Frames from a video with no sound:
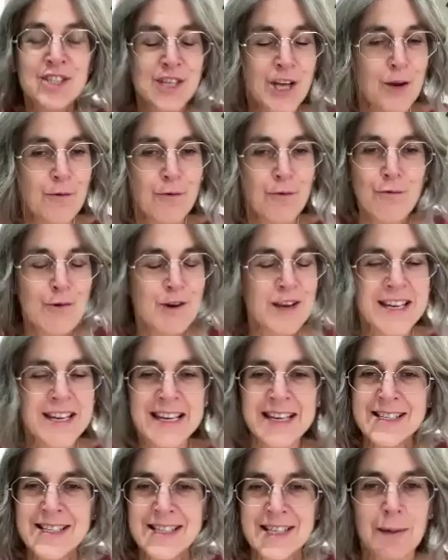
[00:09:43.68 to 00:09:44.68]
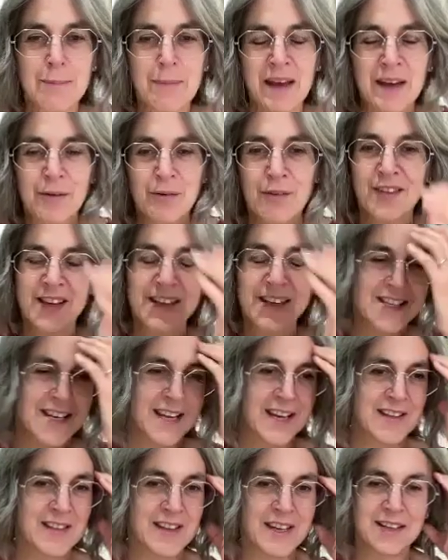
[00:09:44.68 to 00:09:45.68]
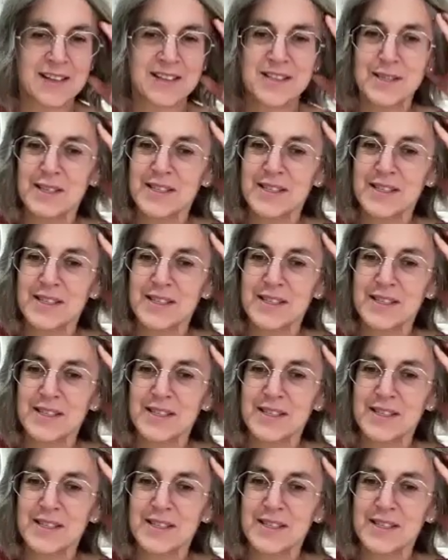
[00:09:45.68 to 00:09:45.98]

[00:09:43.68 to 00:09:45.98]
so free and easy about things like that.